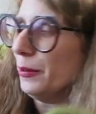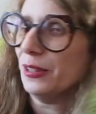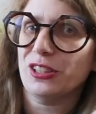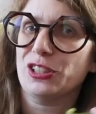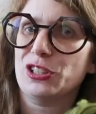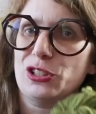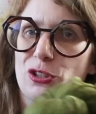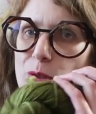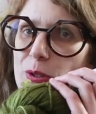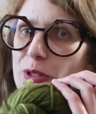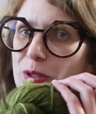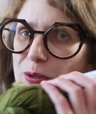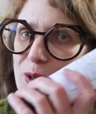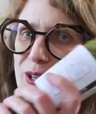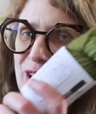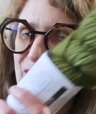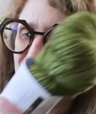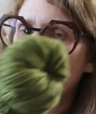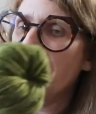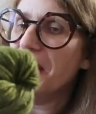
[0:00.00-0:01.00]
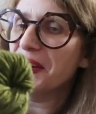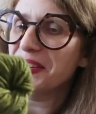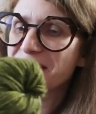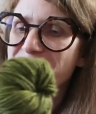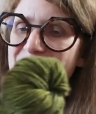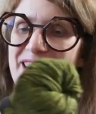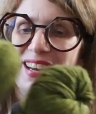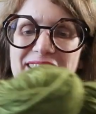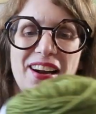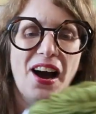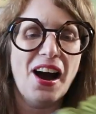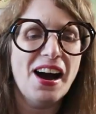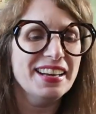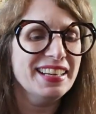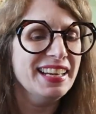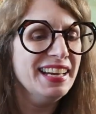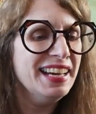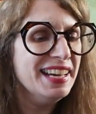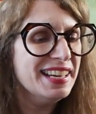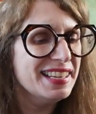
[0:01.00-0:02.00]
will show you all the yarns I got.
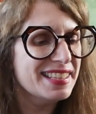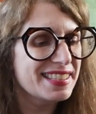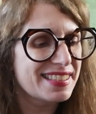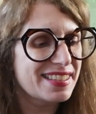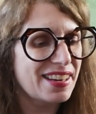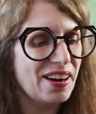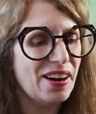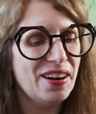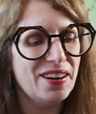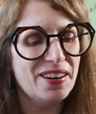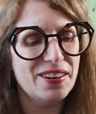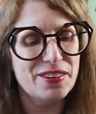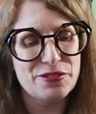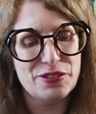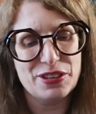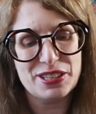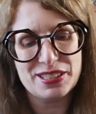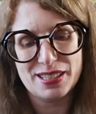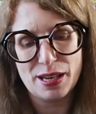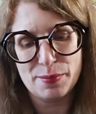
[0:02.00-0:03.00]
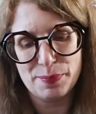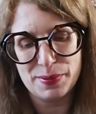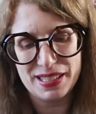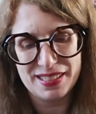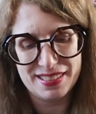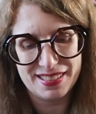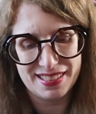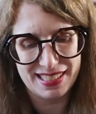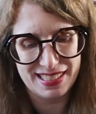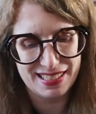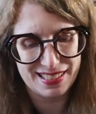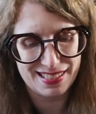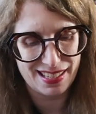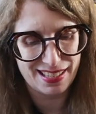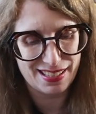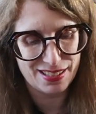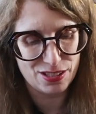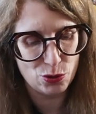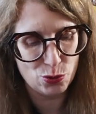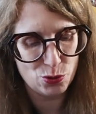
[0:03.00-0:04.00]
So first up is these
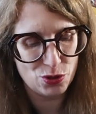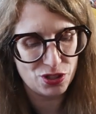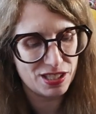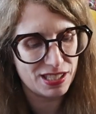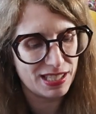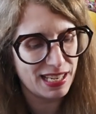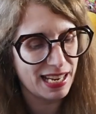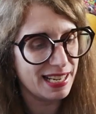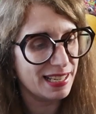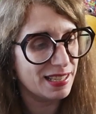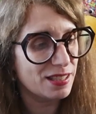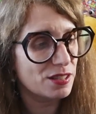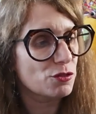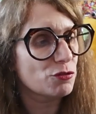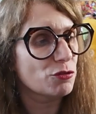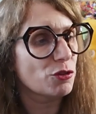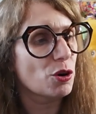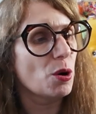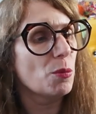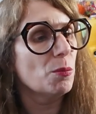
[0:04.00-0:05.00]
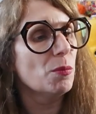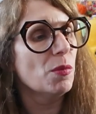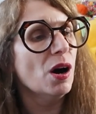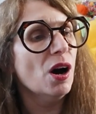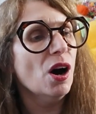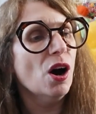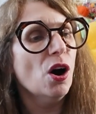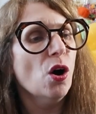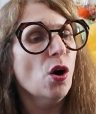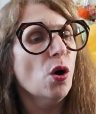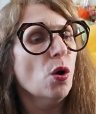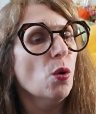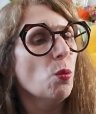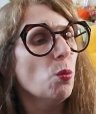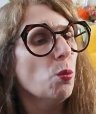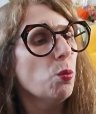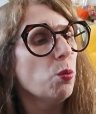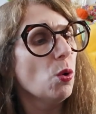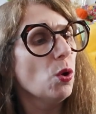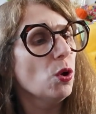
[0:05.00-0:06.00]
2 skeins from
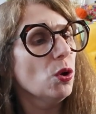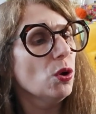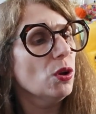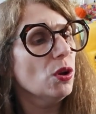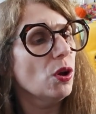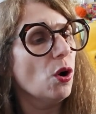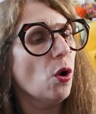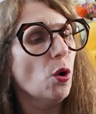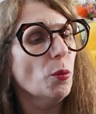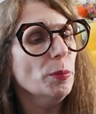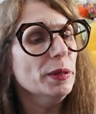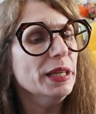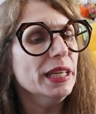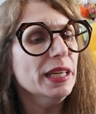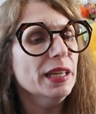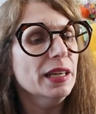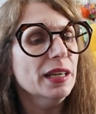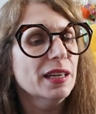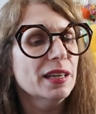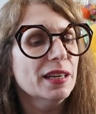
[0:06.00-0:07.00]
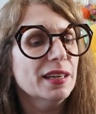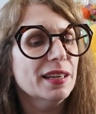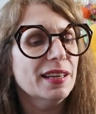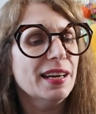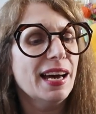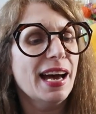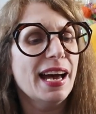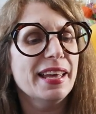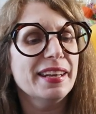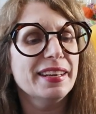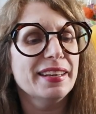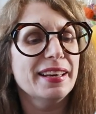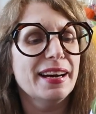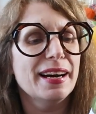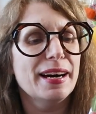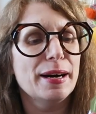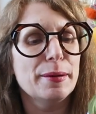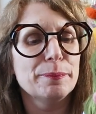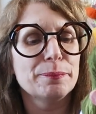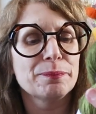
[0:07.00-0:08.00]
Wool Hobby, and
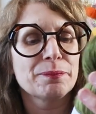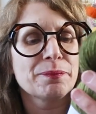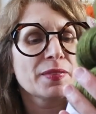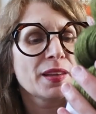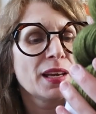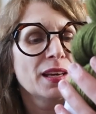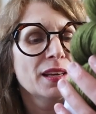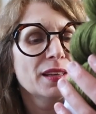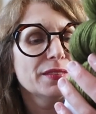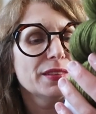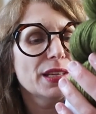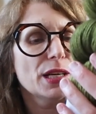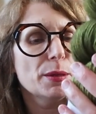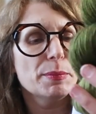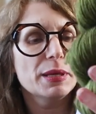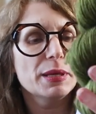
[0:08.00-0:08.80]
they're